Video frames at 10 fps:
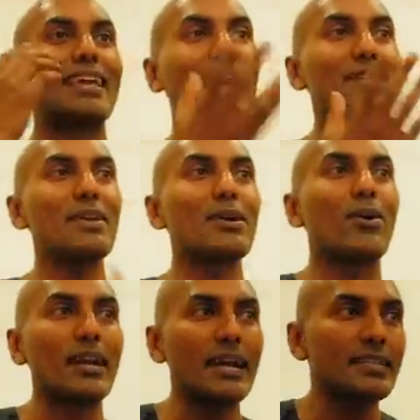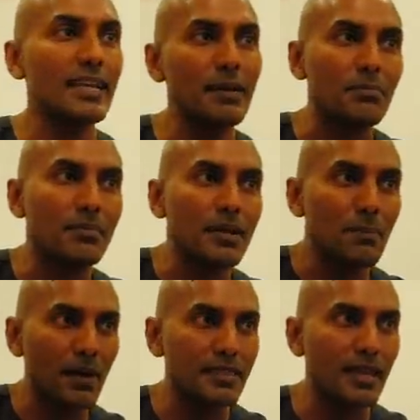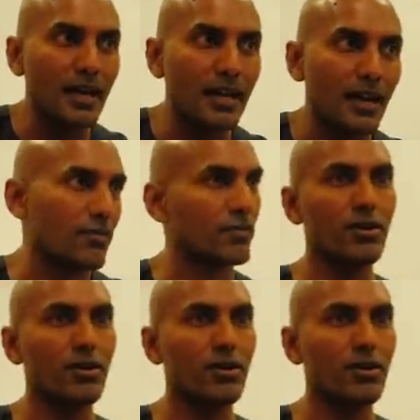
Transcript: can we correct them in Pratyahara?